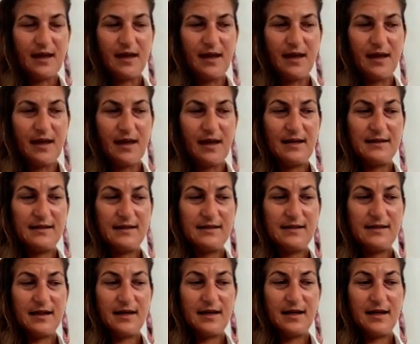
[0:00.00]
And
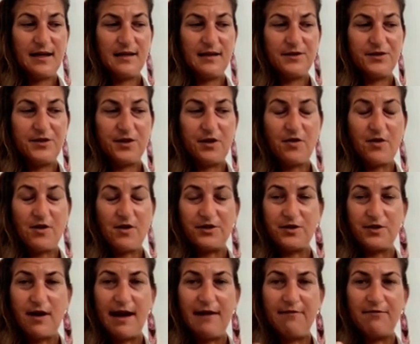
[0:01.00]

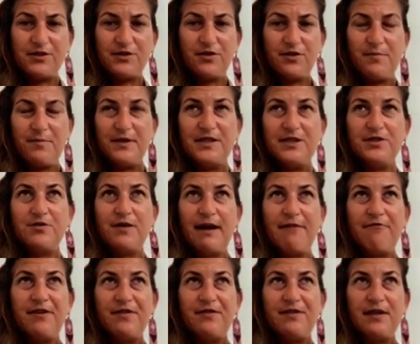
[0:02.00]
so I was open to
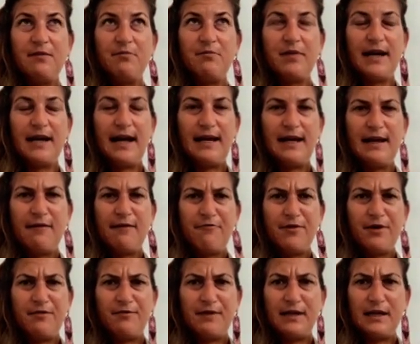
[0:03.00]
everything, but I
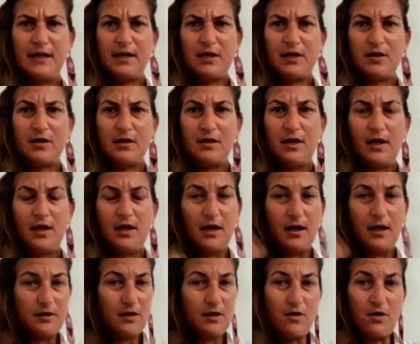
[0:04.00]
never really
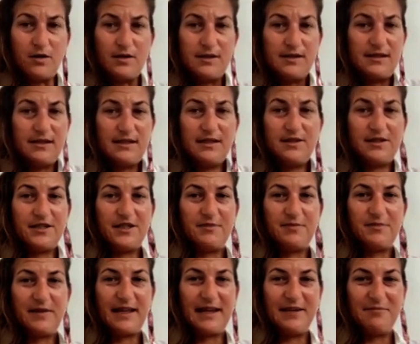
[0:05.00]

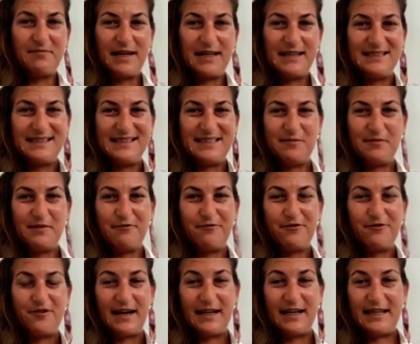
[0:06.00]
considered plant medicine
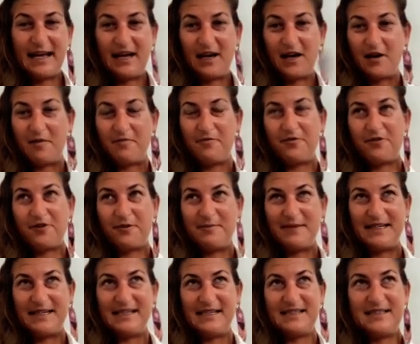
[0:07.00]
before. And I come
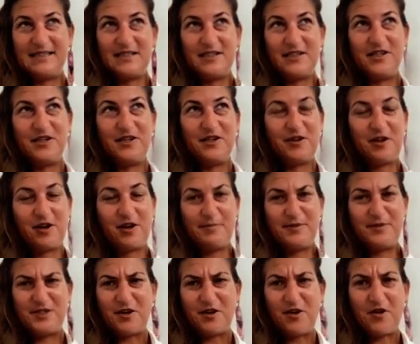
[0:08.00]
from Eastern Europe,
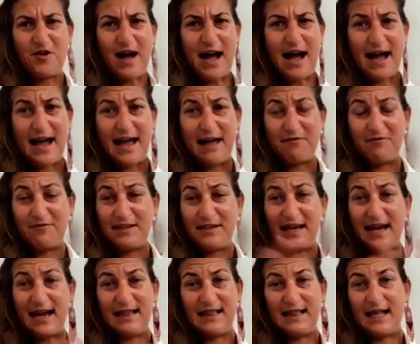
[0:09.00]
so we
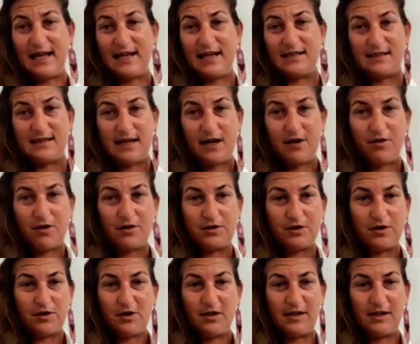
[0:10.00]
had like zero
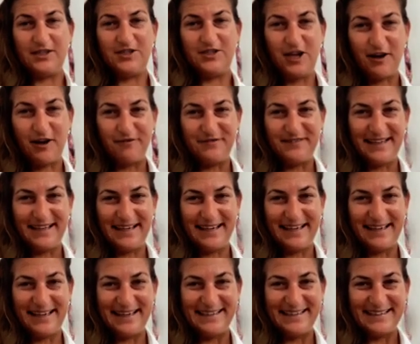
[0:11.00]
knowledge of
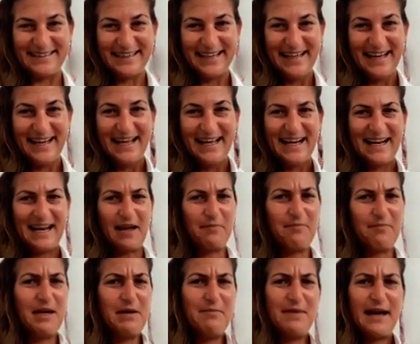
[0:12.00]
this. Like
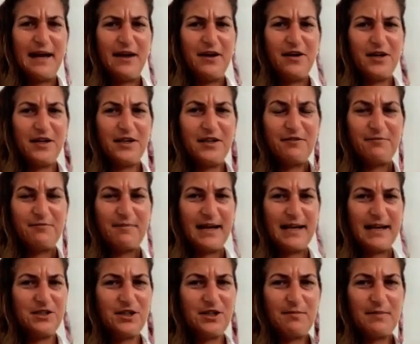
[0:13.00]
maybe I heard of
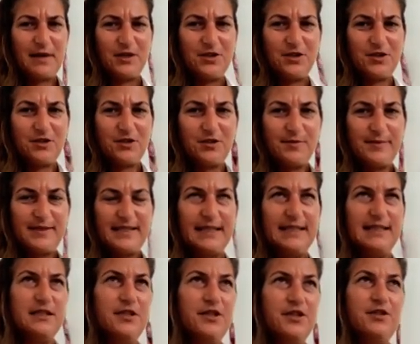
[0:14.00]
magic mushrooms, and
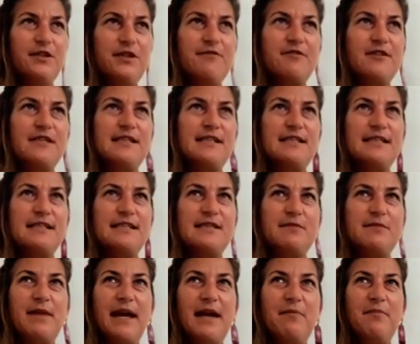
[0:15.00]
in the university
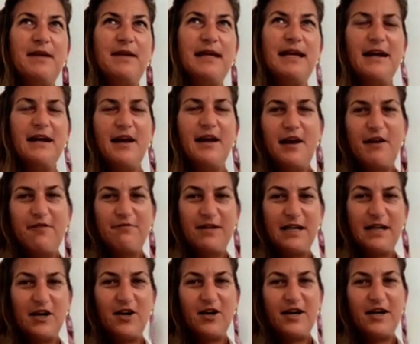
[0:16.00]
maybe we
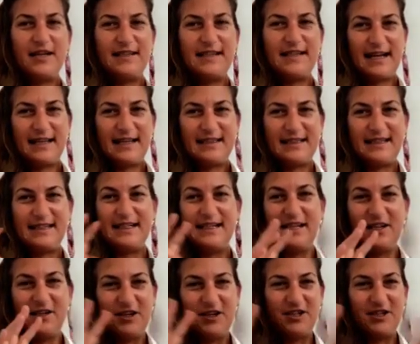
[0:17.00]
learned that
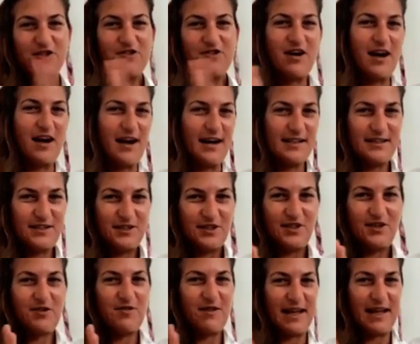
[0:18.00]
illegal drugs,
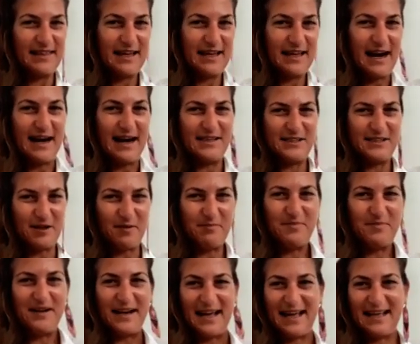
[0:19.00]
and there are some
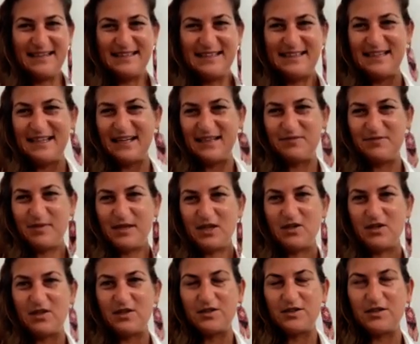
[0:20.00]
plants that
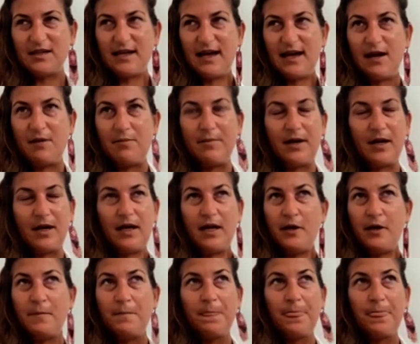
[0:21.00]
belong to there, but